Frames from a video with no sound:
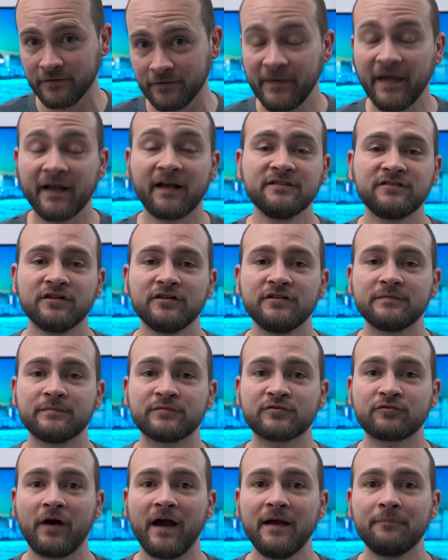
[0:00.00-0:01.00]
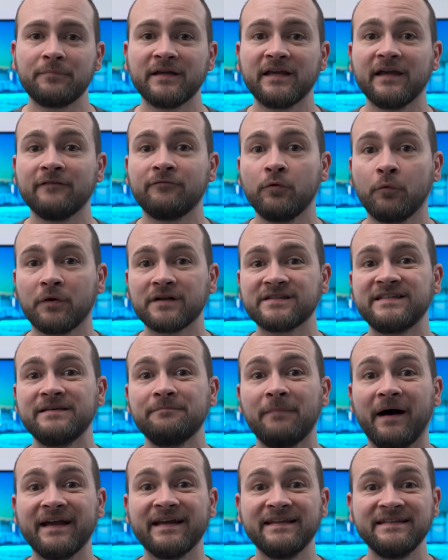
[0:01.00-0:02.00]
And consider subscribing if you want to see
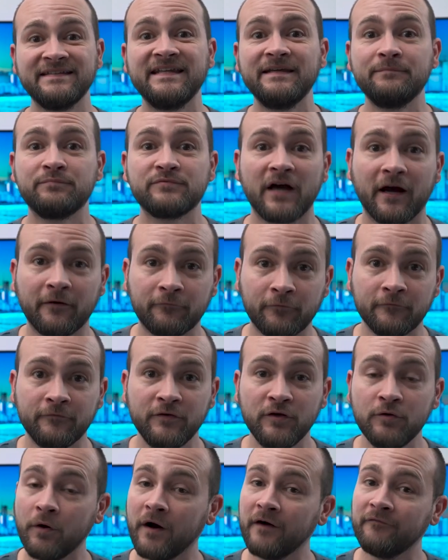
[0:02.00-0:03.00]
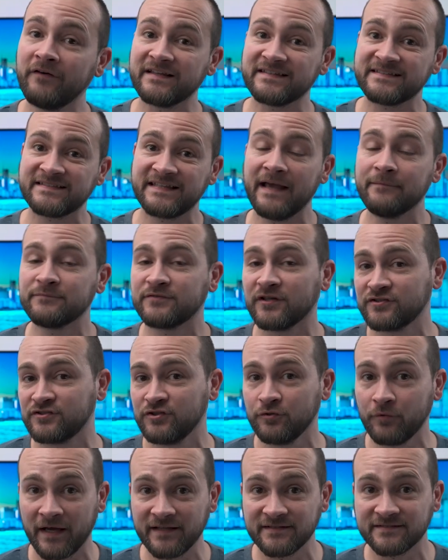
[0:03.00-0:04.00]
my deep dive review of Samsung's
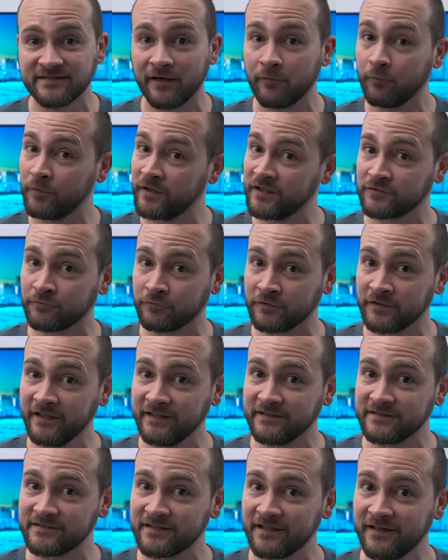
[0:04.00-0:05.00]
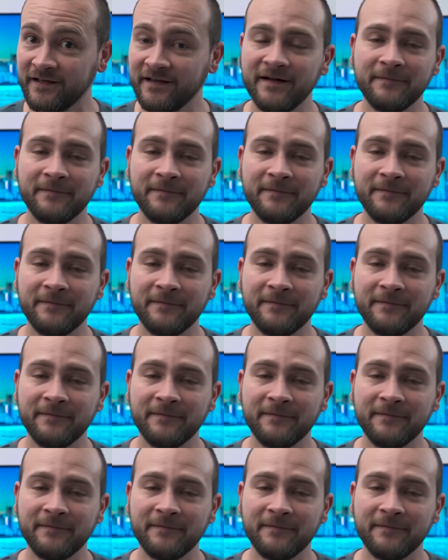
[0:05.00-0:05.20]
new headset when it's released.